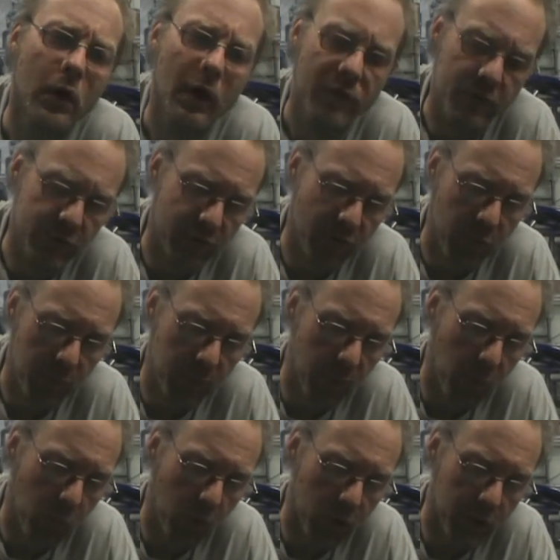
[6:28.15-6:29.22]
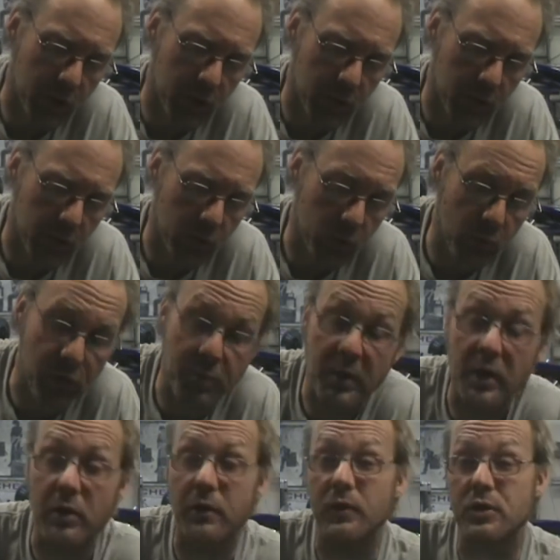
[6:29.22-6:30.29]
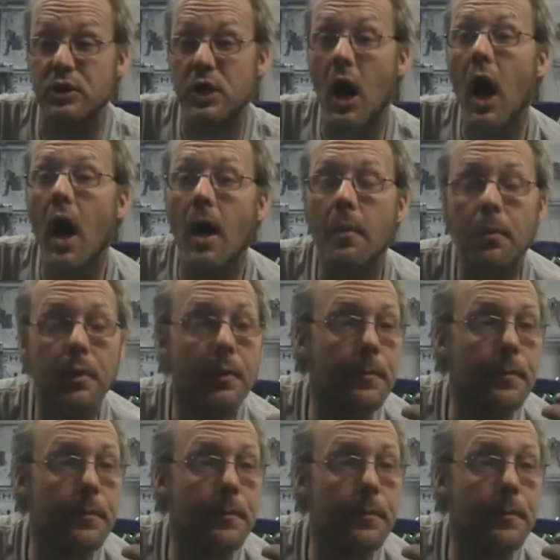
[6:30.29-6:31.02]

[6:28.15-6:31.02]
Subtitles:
I've had several people working with me here in the shop.